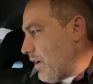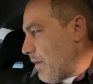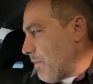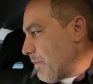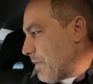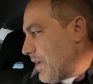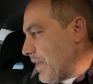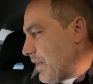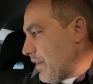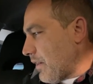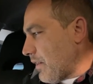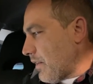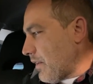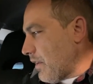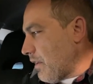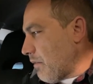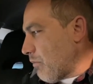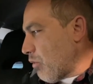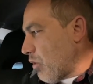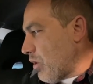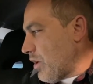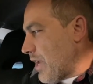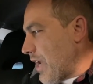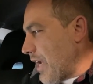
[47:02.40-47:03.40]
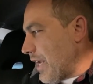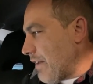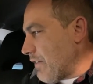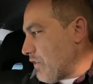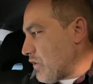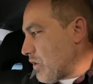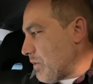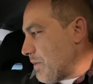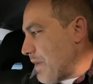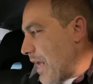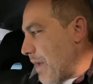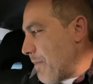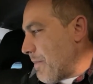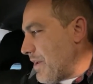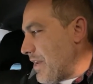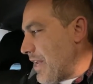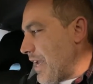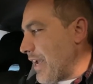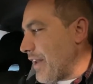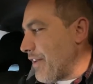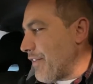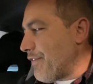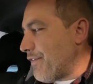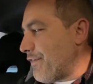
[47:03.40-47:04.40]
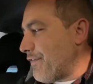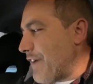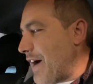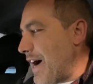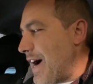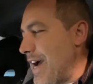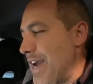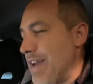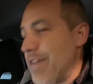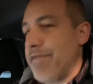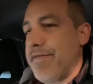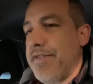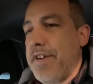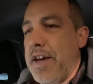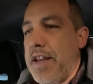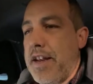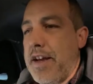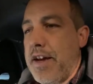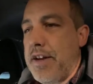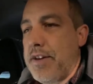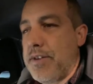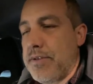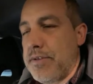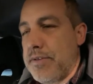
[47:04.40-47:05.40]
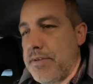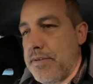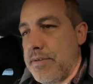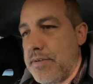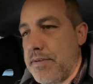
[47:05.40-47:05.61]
I'm getting a little more negative turn. Now I'm at -5 at idle.